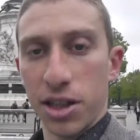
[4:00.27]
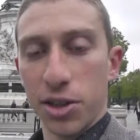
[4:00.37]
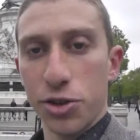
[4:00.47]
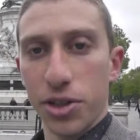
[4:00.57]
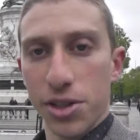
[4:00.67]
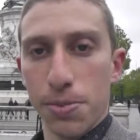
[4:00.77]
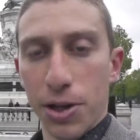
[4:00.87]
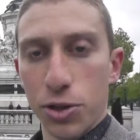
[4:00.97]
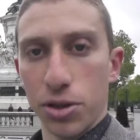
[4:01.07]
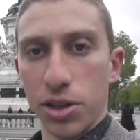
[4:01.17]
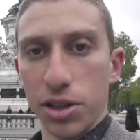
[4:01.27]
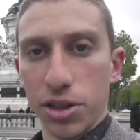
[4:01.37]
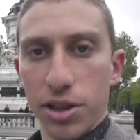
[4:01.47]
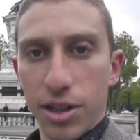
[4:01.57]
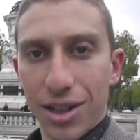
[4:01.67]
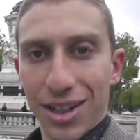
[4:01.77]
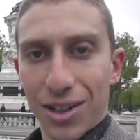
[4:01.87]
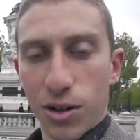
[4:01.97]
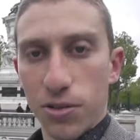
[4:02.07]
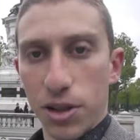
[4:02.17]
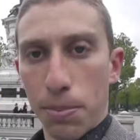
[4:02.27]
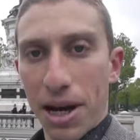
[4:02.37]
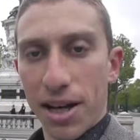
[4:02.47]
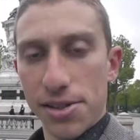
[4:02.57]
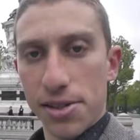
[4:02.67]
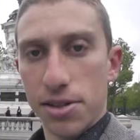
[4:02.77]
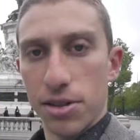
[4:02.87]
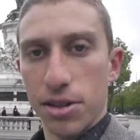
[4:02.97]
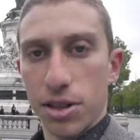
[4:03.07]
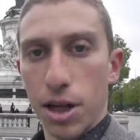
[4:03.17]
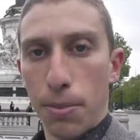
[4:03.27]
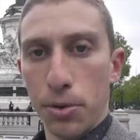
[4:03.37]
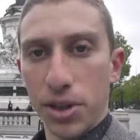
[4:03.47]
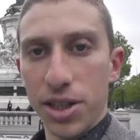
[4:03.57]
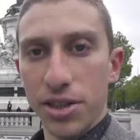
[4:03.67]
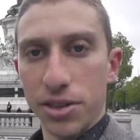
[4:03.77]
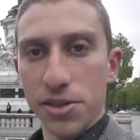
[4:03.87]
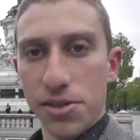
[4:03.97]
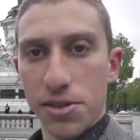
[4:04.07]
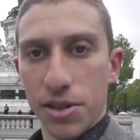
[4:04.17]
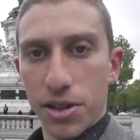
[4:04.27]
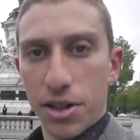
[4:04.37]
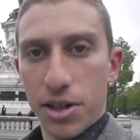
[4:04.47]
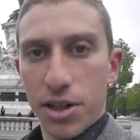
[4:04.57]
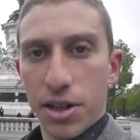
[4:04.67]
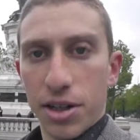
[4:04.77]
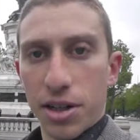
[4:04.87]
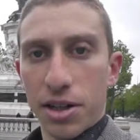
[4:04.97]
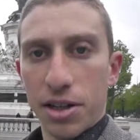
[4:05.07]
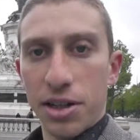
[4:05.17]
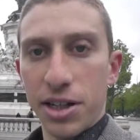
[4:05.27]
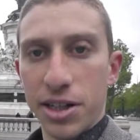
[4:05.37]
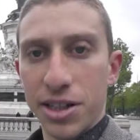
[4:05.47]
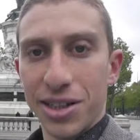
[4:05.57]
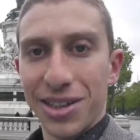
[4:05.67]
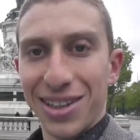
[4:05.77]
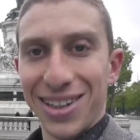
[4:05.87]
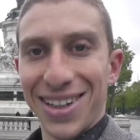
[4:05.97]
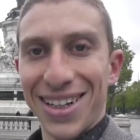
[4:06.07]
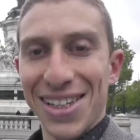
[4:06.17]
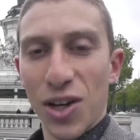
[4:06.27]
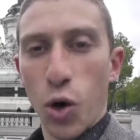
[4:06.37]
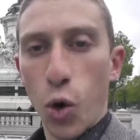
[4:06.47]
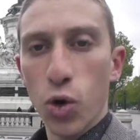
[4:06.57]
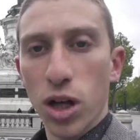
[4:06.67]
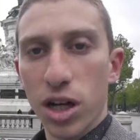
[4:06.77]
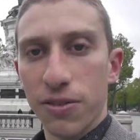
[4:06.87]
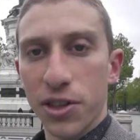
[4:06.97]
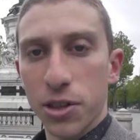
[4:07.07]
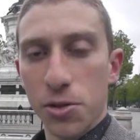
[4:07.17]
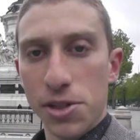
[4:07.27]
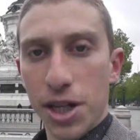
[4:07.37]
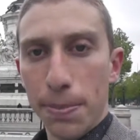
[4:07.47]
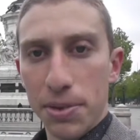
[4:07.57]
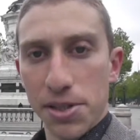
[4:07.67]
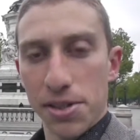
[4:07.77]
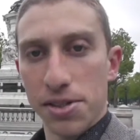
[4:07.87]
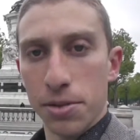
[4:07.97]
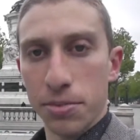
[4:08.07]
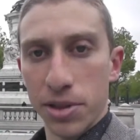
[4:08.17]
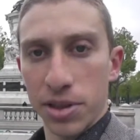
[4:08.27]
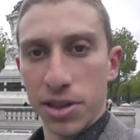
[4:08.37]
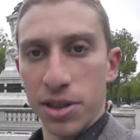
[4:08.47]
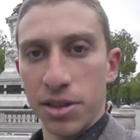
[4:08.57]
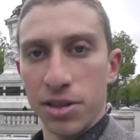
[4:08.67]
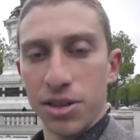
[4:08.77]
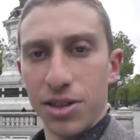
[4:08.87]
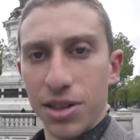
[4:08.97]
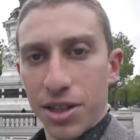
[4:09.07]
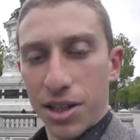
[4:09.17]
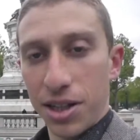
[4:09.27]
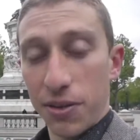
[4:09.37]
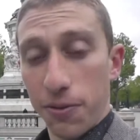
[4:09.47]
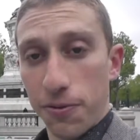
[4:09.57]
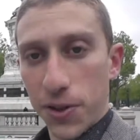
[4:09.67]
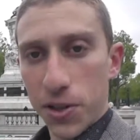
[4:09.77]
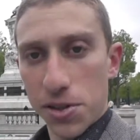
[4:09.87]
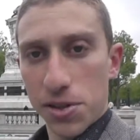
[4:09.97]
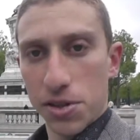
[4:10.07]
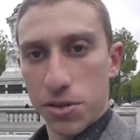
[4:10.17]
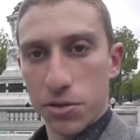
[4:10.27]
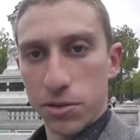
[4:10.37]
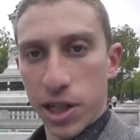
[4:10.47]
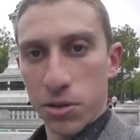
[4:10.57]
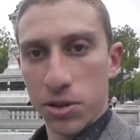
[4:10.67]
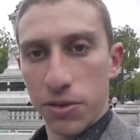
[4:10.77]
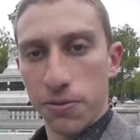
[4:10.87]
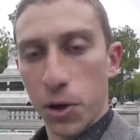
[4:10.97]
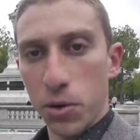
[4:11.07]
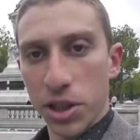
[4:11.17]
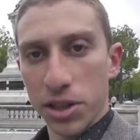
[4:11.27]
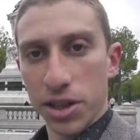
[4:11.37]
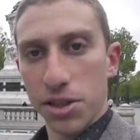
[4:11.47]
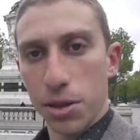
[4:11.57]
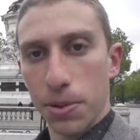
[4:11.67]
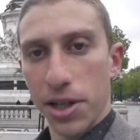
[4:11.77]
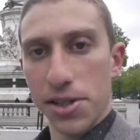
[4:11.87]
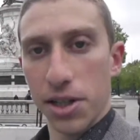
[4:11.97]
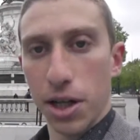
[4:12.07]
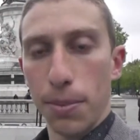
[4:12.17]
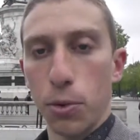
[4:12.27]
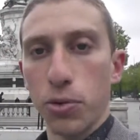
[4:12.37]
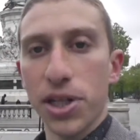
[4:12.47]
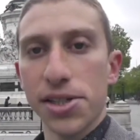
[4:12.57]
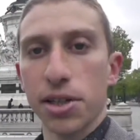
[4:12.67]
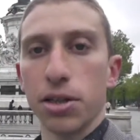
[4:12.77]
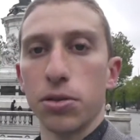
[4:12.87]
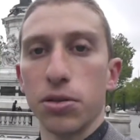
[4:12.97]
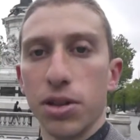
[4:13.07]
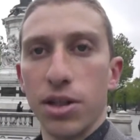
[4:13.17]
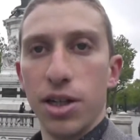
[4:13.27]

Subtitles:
the country, especially over the past couple years, there is a whole lot of Euroscepticism. And in the first round of voting that took place a couple weeks ago,